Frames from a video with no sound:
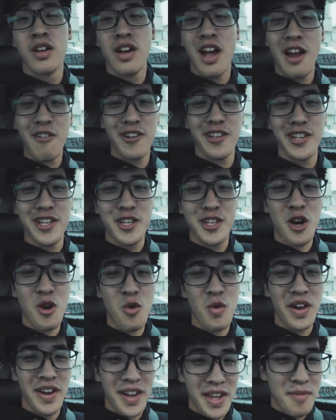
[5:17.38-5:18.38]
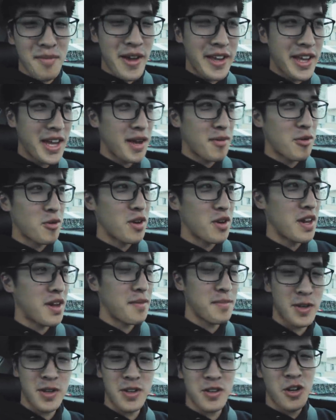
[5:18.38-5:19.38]
I really don't want to get my camera.
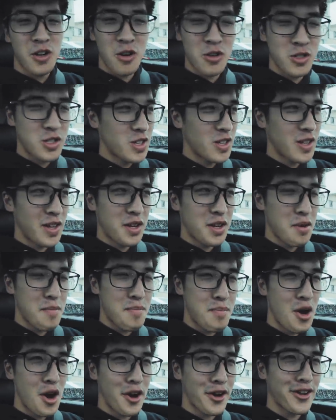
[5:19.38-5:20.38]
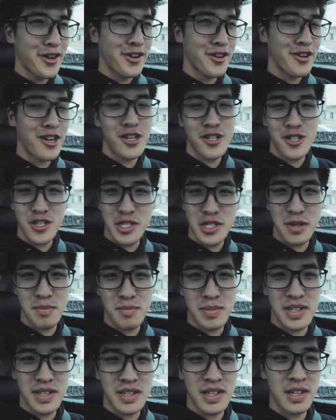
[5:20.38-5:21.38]
I'm gonna go to like a parking garage or
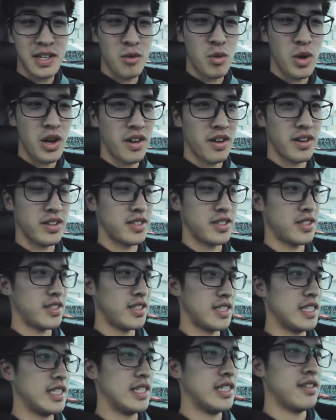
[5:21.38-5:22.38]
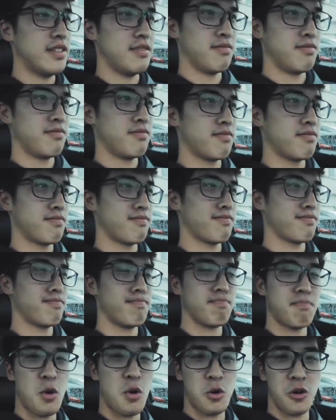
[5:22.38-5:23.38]
something where it's
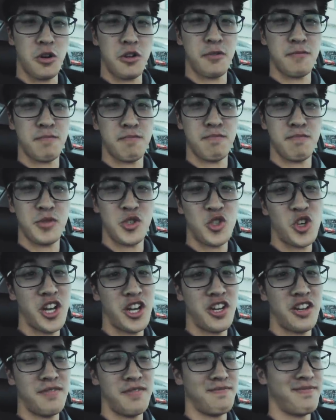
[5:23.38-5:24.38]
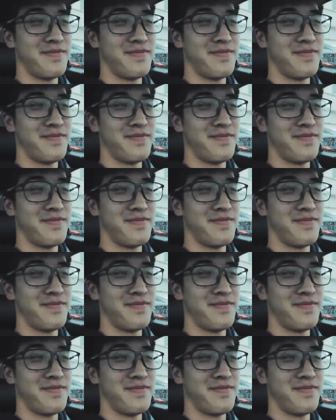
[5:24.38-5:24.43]
more dry.